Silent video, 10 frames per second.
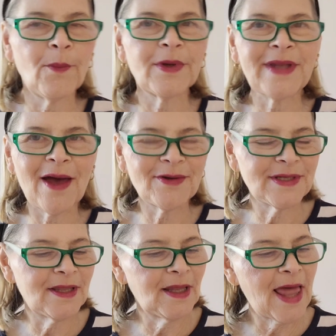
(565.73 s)
and we're down
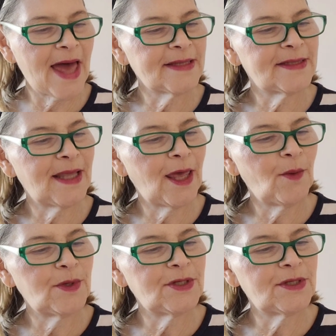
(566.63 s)
to the last
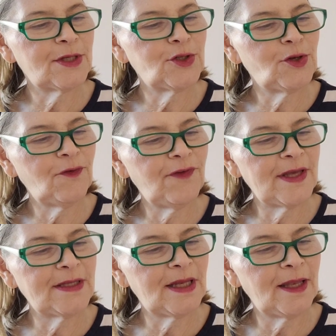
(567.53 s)
thing, which is the Too
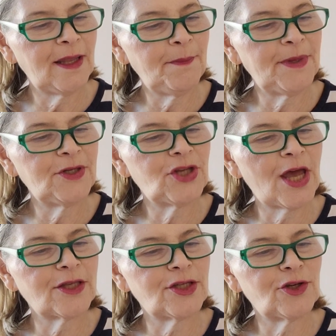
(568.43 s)
Faced Lip
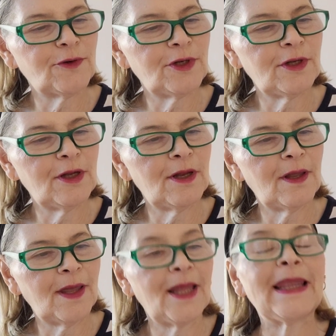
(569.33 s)
Injection
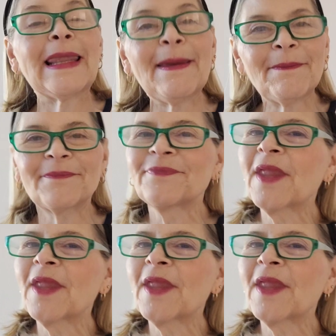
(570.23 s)
Lip